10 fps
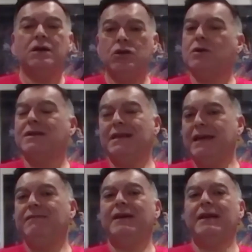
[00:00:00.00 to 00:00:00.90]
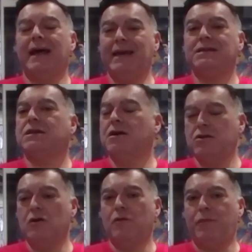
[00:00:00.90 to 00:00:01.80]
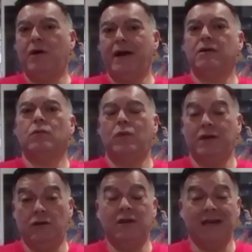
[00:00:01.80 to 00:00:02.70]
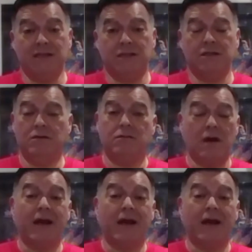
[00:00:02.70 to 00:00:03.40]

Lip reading: you can leave it late and not buy it when you need to.